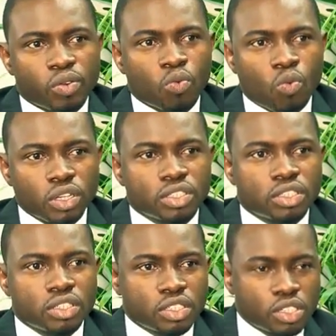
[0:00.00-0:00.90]
What's
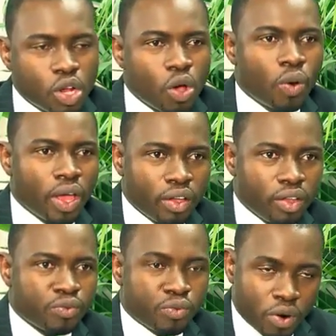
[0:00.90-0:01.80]

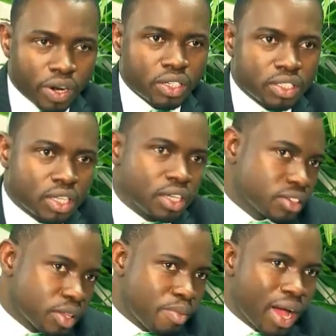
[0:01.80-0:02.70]
slowing, for
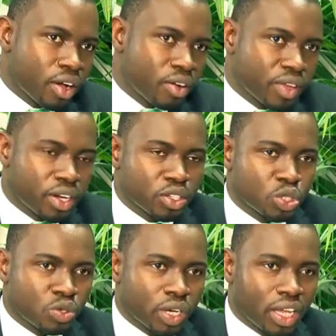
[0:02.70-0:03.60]
instance, the Bank of
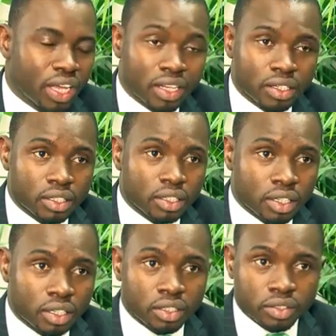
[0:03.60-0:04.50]
Industry
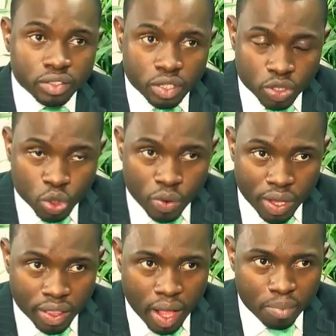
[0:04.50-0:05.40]
in
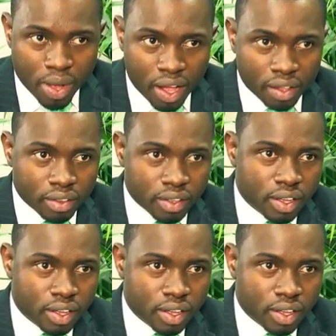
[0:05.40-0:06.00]
towing that path?